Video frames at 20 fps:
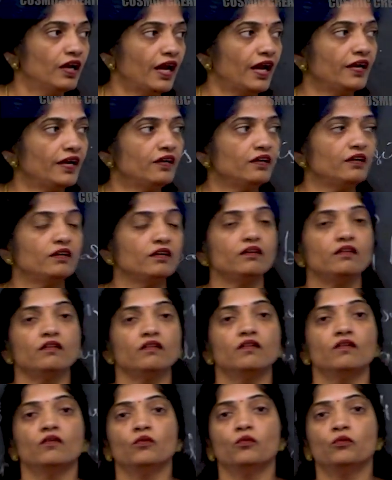And
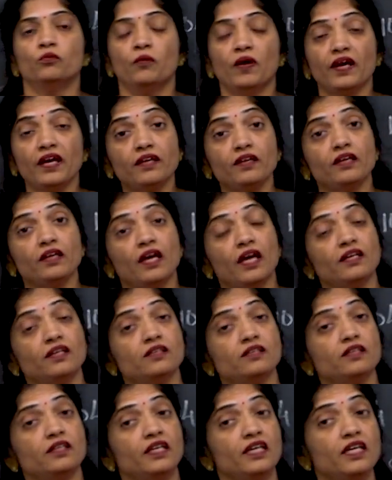why,
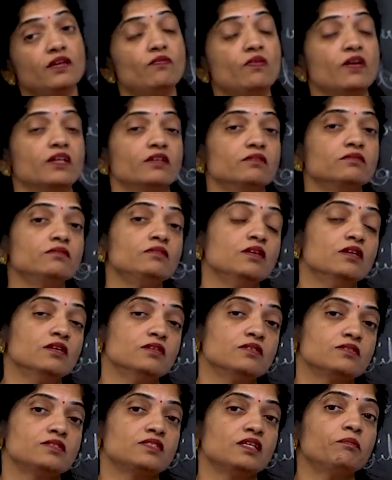and even
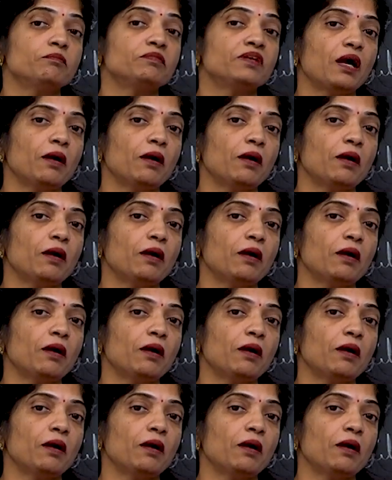some